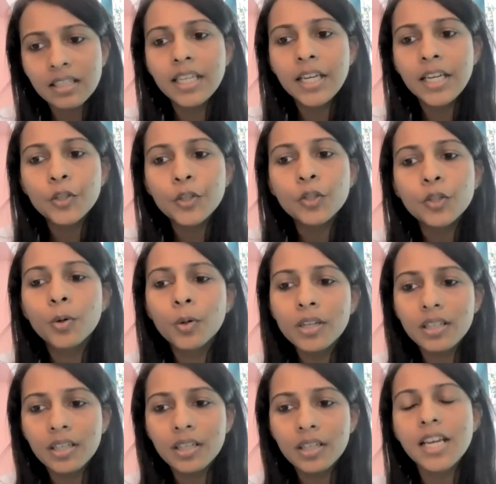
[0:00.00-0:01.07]
will
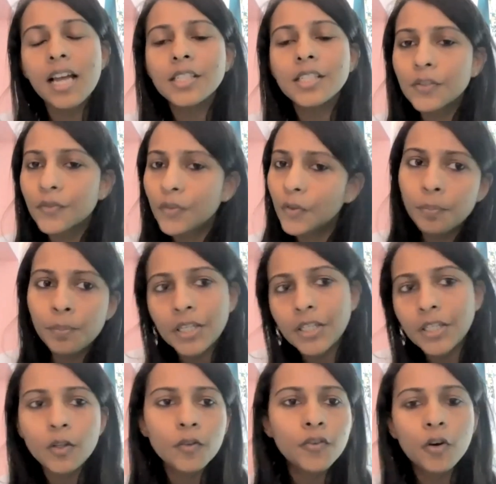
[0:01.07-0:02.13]
lead to more
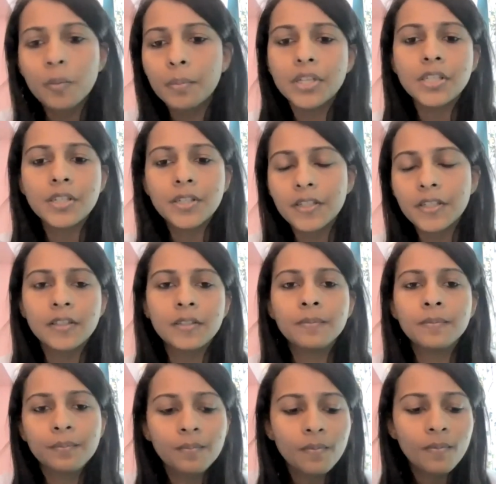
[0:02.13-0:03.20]
chances for PCO
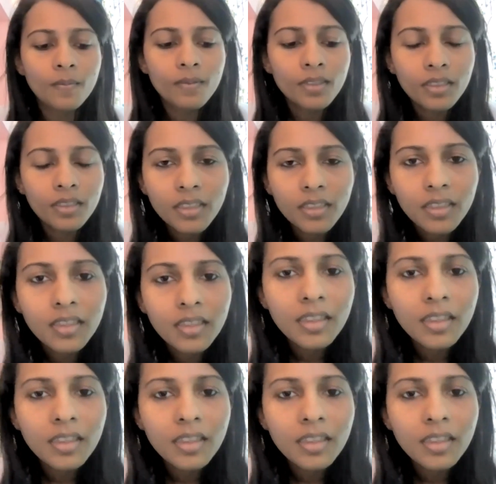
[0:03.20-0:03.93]
formation, sir.